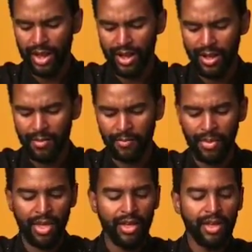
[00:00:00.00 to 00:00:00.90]

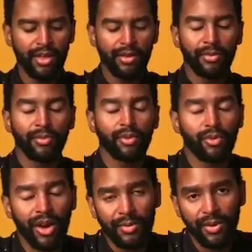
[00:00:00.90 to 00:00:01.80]

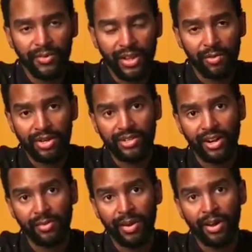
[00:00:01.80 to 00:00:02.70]
Quite briefly, I want to
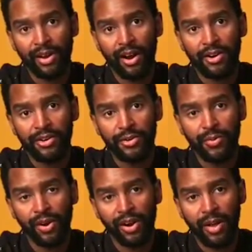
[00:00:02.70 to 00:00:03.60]
talk about our new
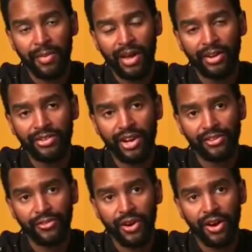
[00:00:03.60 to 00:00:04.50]
program, Headshots
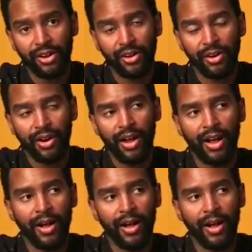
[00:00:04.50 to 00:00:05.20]
for Hunger.